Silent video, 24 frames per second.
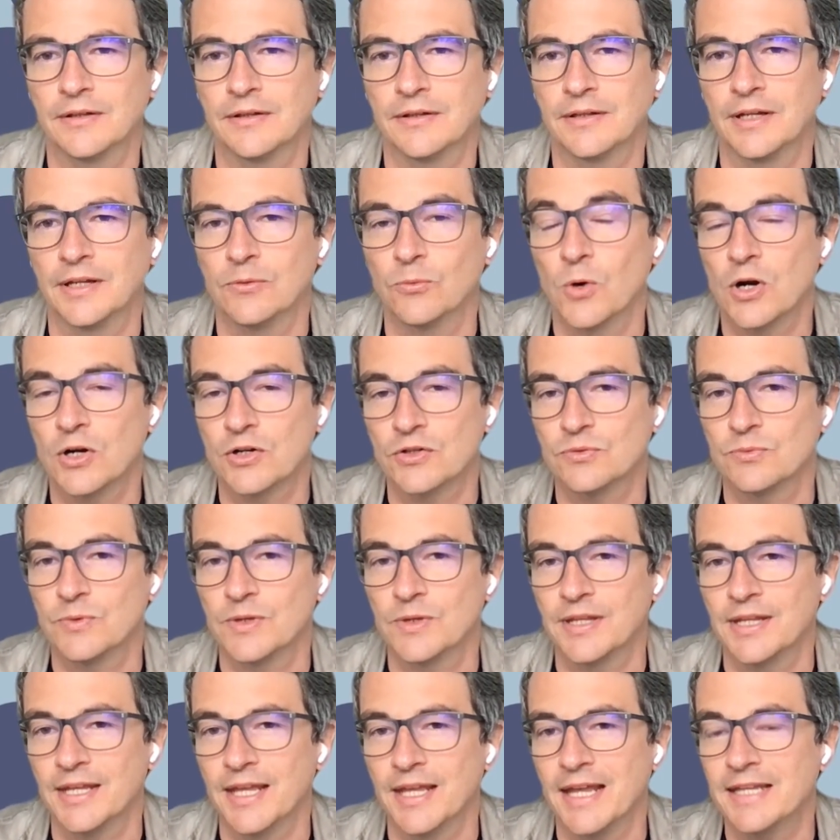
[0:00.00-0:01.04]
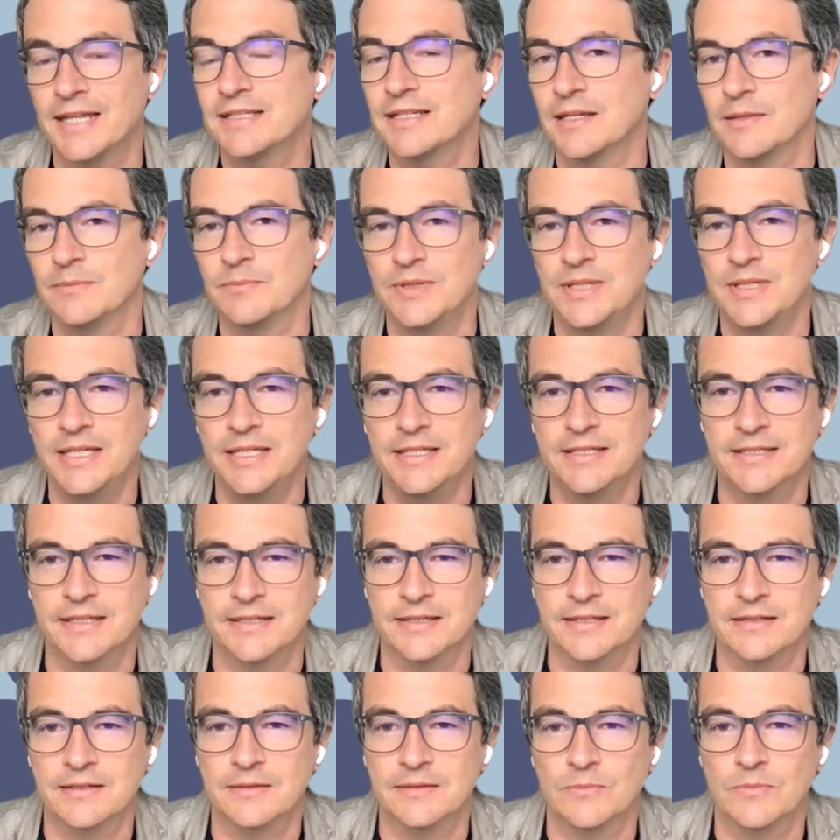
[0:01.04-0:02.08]
that works with the SAP
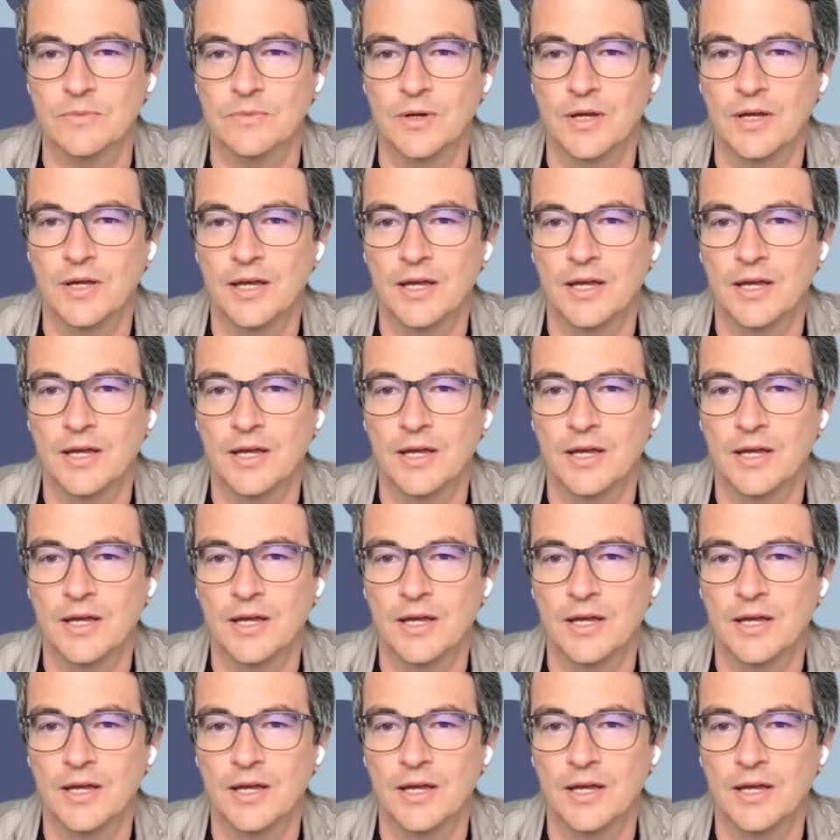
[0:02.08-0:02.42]
system